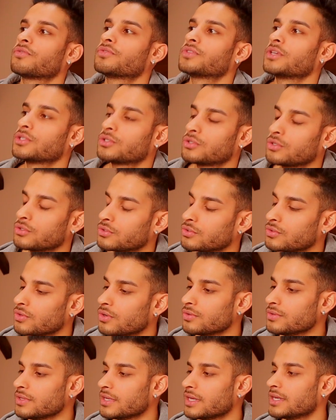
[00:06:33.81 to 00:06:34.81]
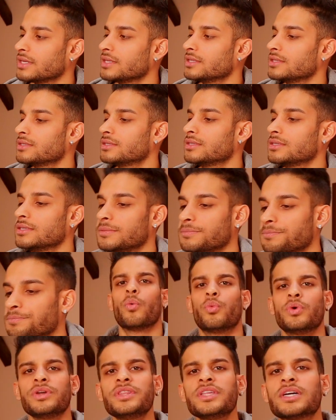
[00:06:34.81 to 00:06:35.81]
testosterone. And
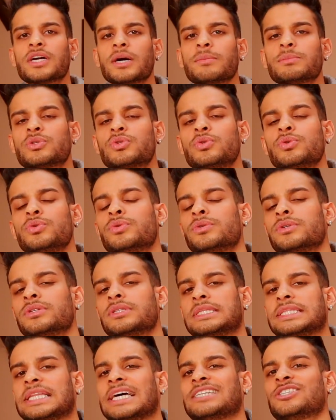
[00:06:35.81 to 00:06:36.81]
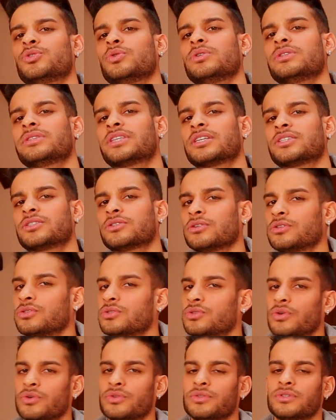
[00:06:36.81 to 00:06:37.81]
when it comes to natural
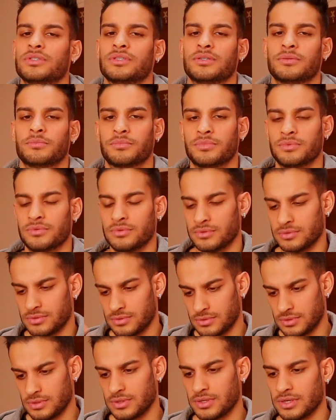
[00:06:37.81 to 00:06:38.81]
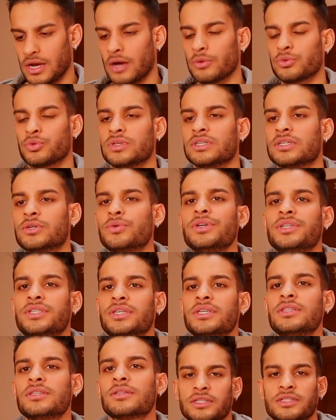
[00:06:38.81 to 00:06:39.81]
testosterone, how to increase
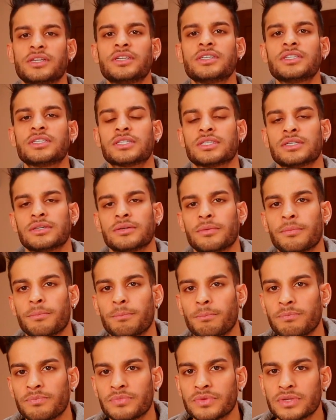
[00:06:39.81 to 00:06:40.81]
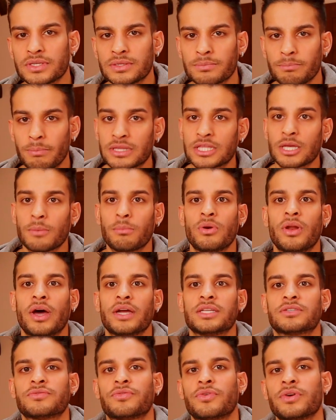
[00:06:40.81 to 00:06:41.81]
it, there's
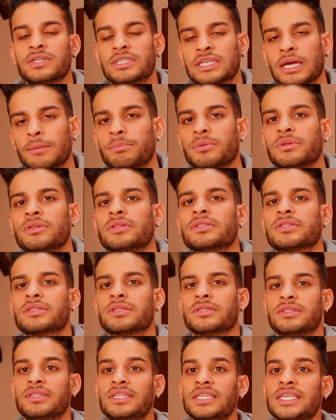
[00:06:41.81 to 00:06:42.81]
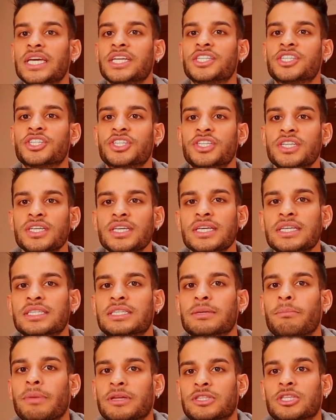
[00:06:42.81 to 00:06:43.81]
metabolites. For example, DHT is a
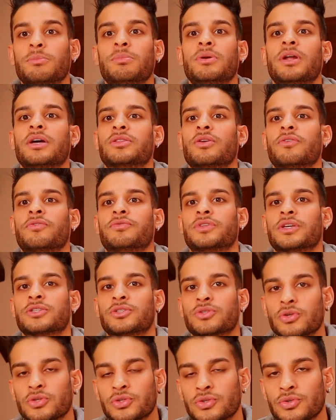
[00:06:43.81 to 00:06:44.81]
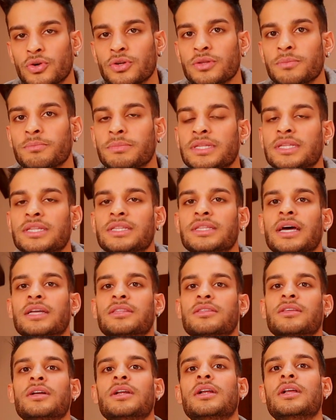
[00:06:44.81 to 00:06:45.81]
metabolite of testosterone, meaning
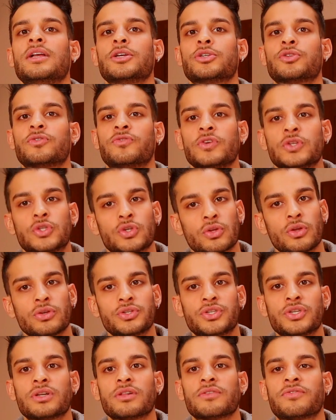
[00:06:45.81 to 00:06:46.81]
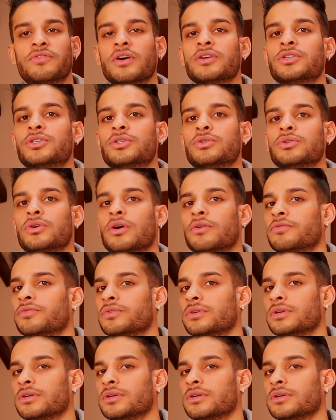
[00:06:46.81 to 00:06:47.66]
that physiological function of